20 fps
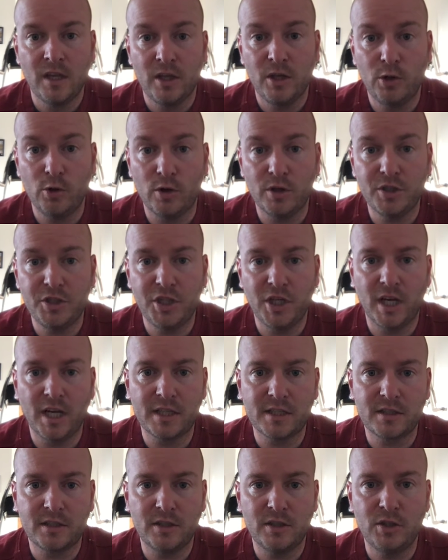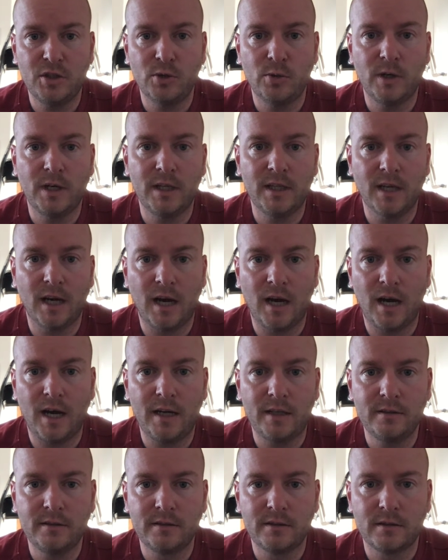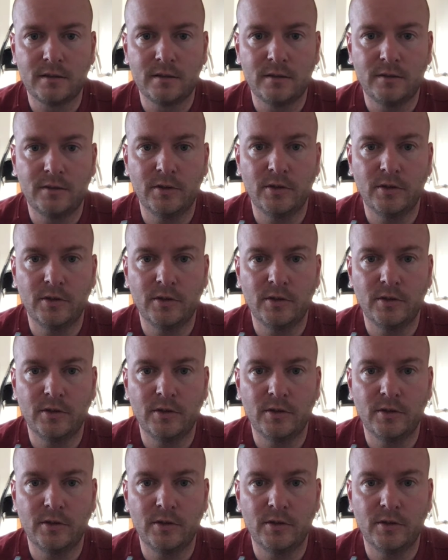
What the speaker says: You are just doing the odds.